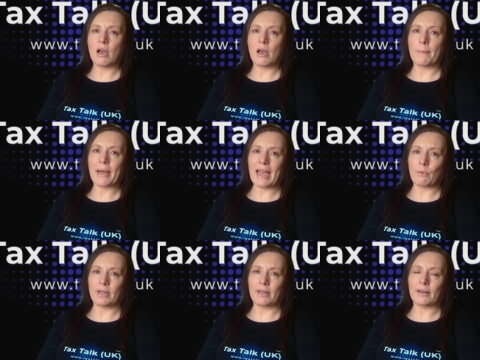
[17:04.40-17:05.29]
um,
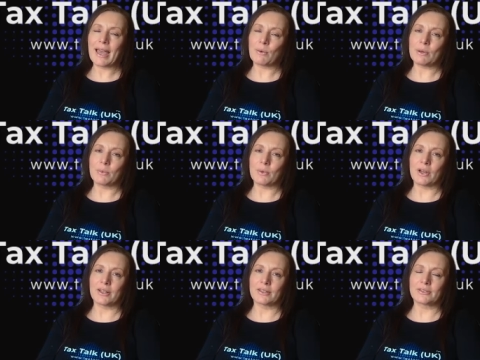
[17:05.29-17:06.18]
how it how it
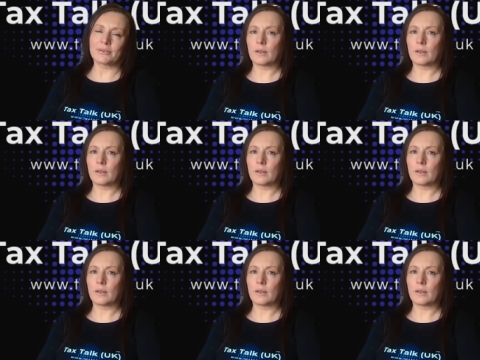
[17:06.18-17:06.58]
works.